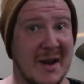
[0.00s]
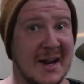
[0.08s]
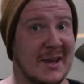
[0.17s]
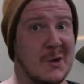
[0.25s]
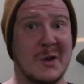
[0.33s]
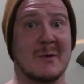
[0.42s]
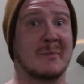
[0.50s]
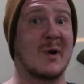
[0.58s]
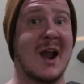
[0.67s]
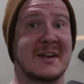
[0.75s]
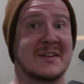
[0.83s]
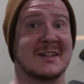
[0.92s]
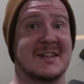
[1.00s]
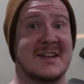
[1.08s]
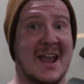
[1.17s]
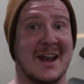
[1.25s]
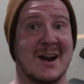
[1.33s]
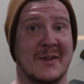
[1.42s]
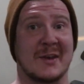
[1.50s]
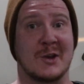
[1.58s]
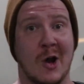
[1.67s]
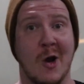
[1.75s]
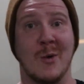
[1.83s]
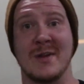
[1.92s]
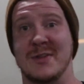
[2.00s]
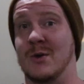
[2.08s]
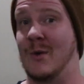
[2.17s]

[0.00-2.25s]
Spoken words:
meaning you can practically take it on the go with